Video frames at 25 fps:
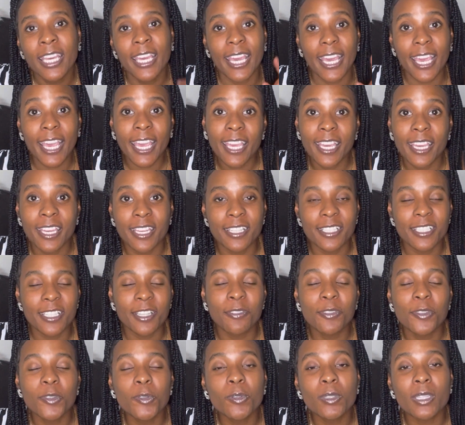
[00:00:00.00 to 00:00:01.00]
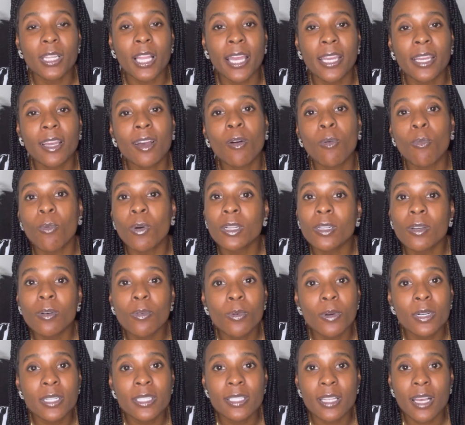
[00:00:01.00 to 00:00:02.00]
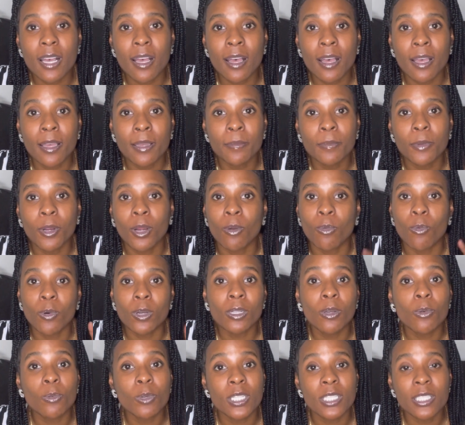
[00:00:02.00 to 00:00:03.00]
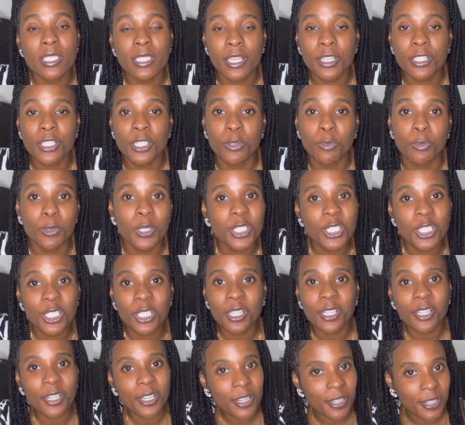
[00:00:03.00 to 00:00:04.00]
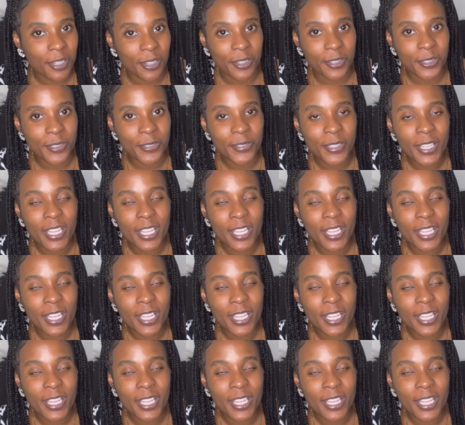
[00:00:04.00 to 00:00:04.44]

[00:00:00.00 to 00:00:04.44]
And if you would like a one-on-one time or one-on-one session with your girl,